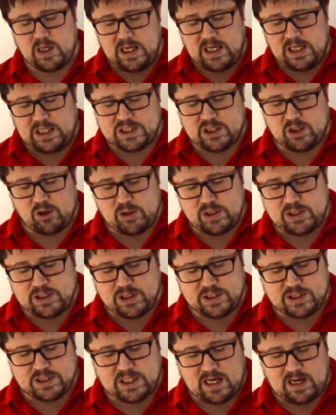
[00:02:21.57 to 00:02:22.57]
It's
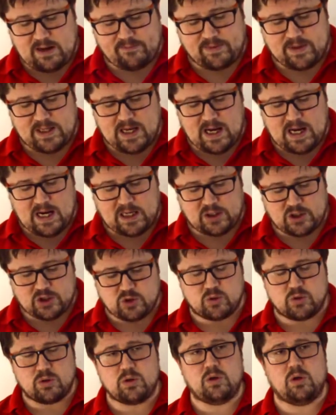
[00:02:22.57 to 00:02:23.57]
licensed to have the
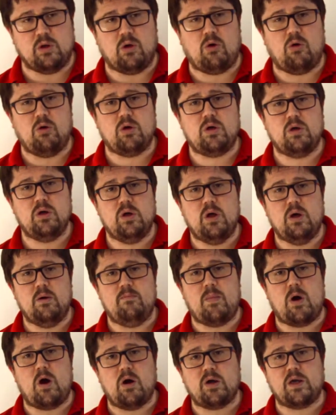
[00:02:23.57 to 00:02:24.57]
actual Glock
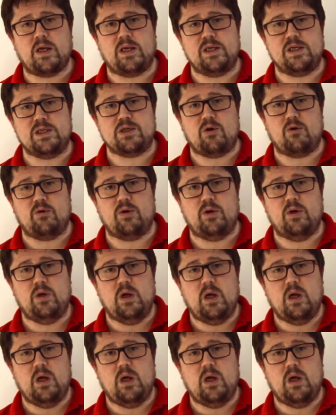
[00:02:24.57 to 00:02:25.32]
markings on,